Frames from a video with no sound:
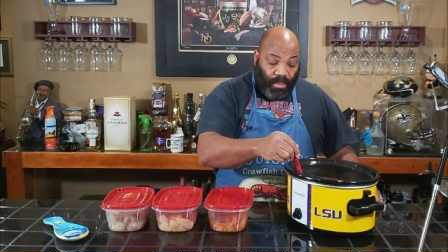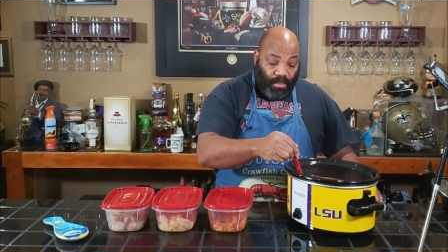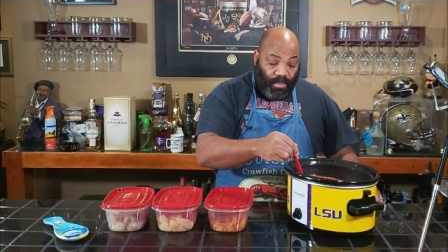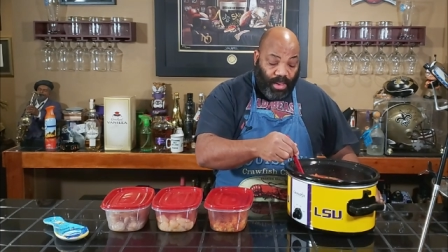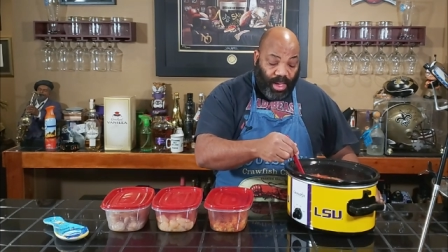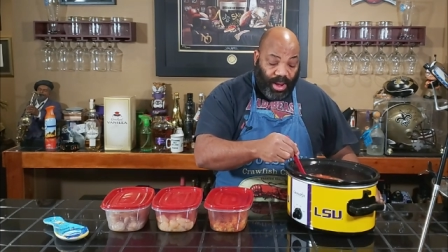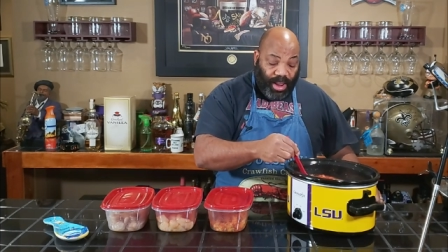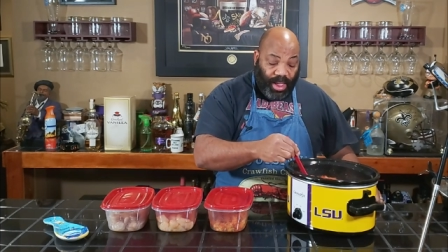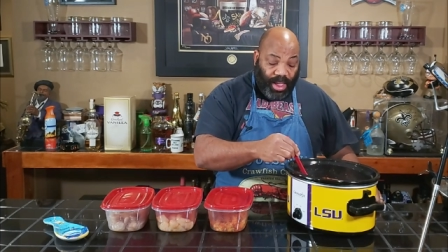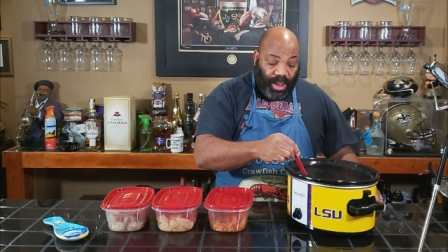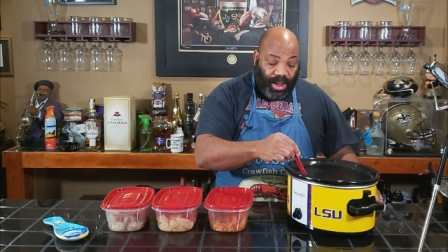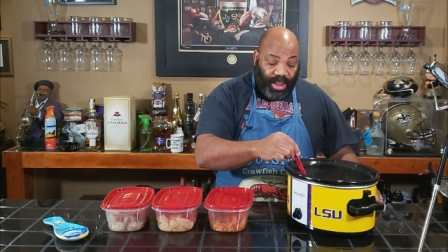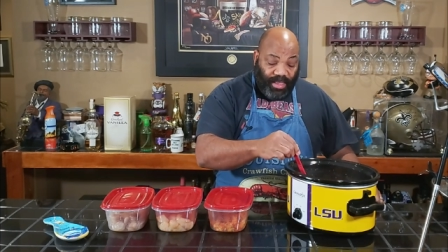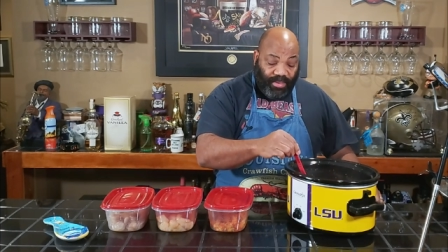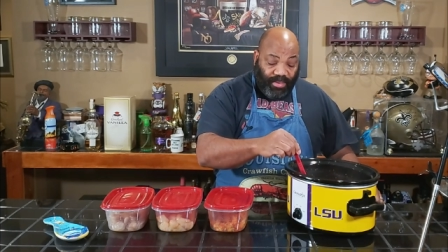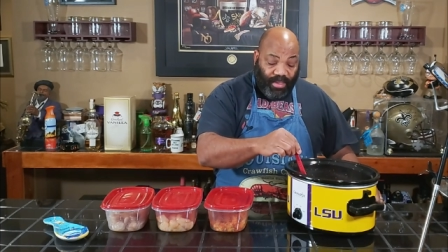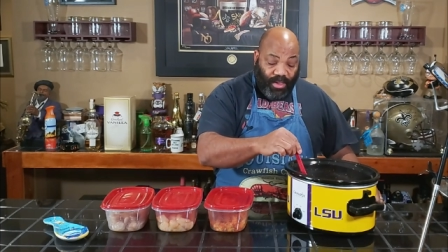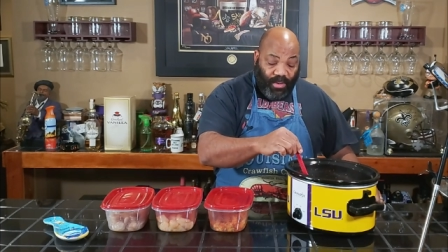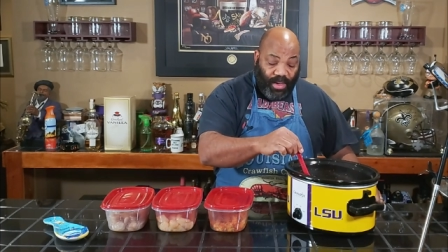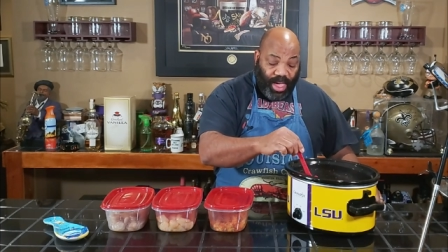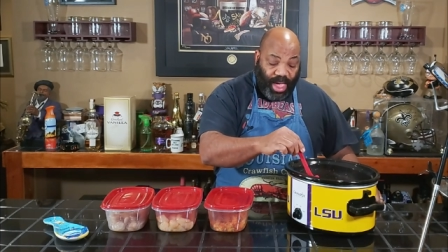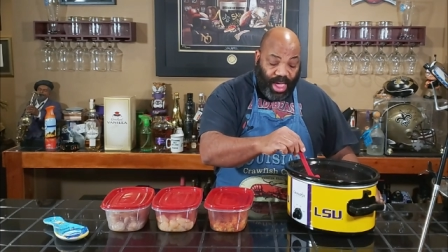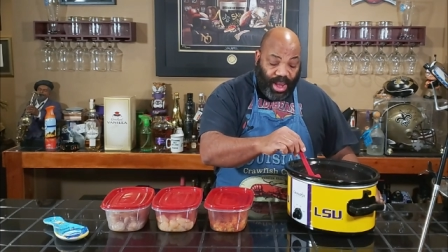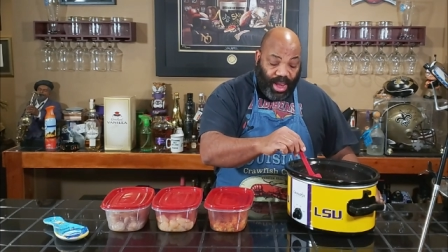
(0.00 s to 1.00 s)
But uh, let's
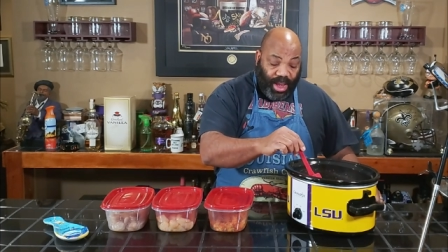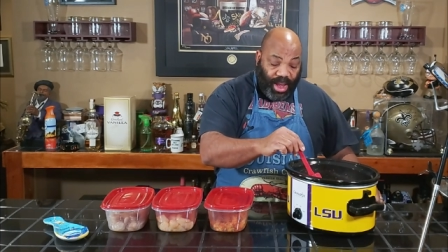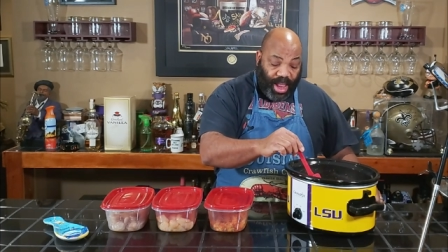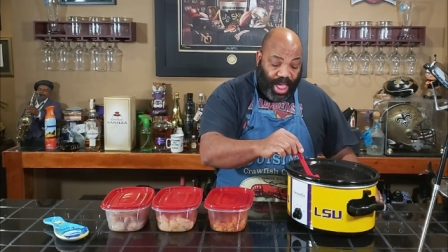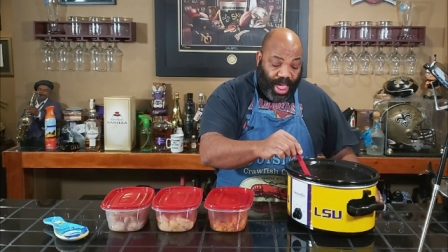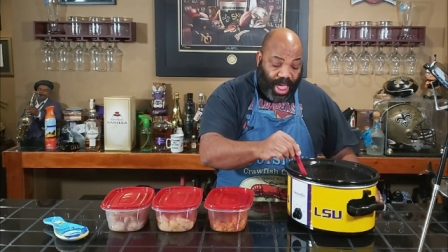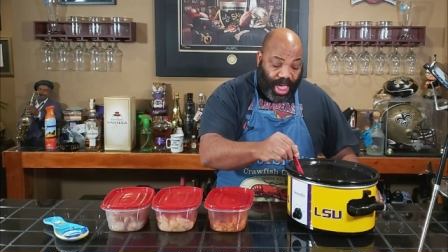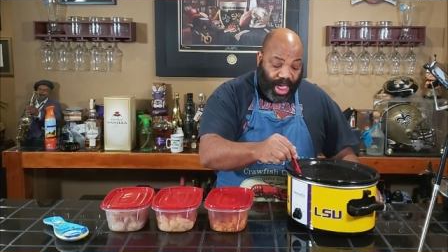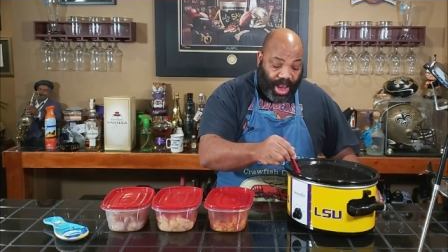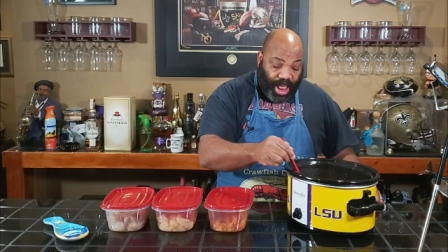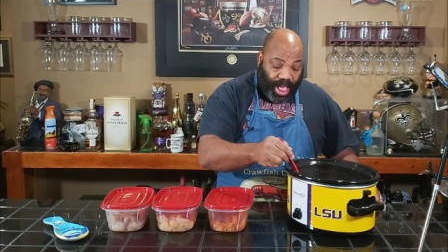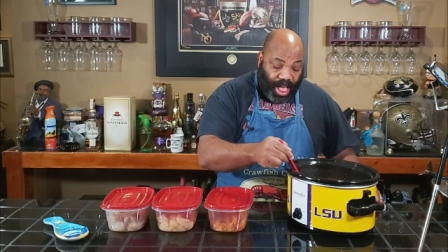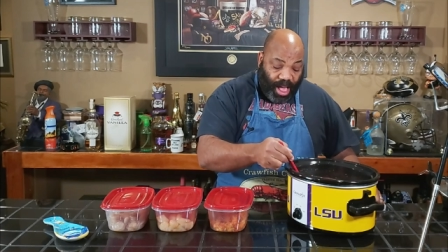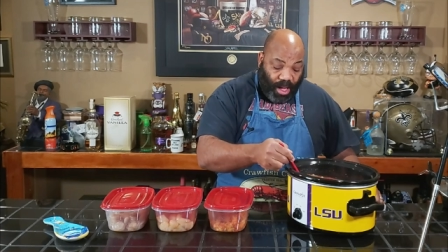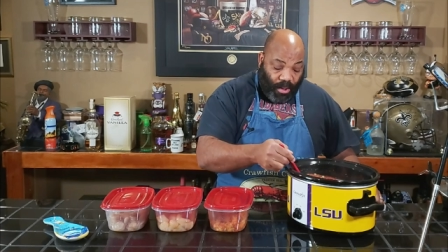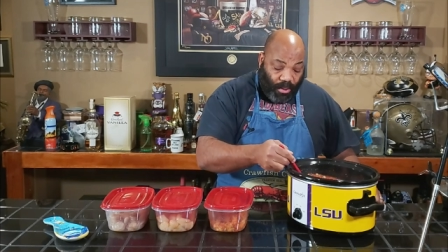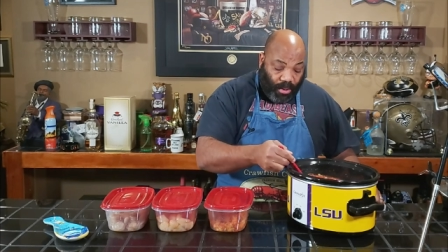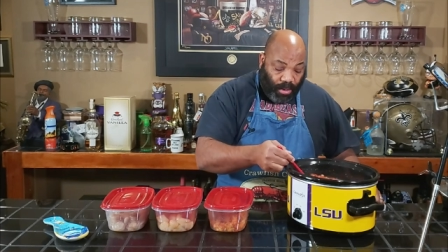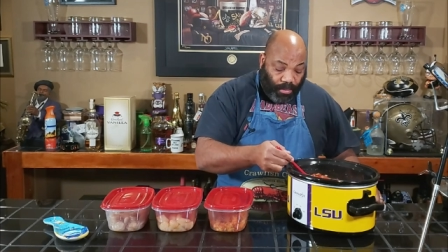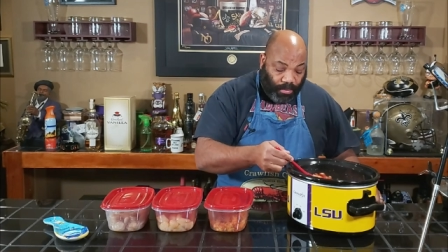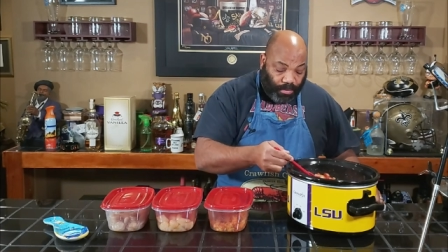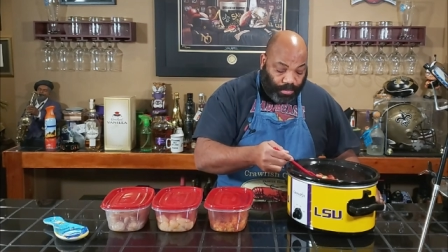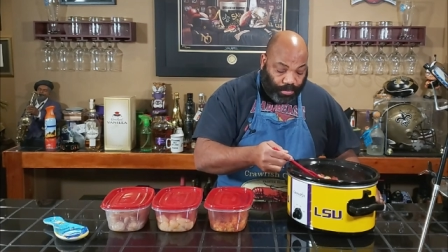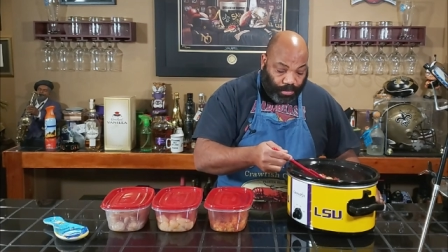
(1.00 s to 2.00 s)
go ahead and add
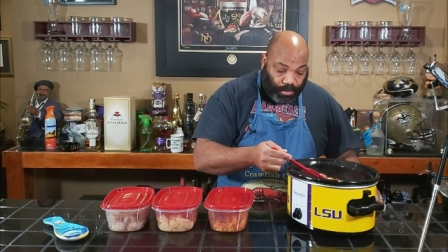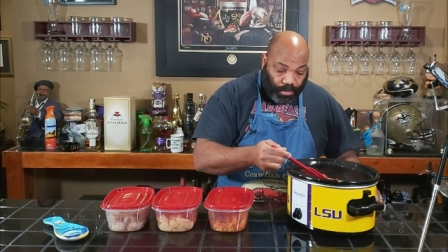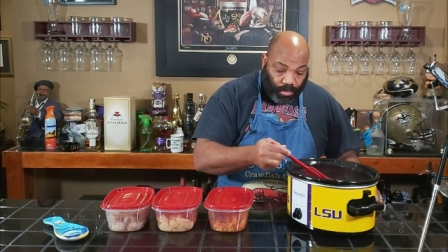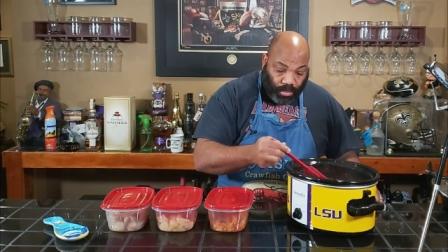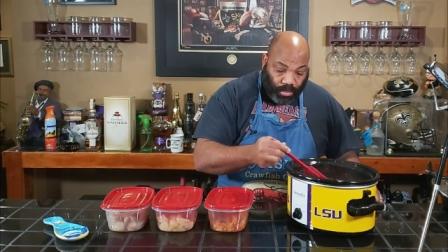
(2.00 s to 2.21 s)
our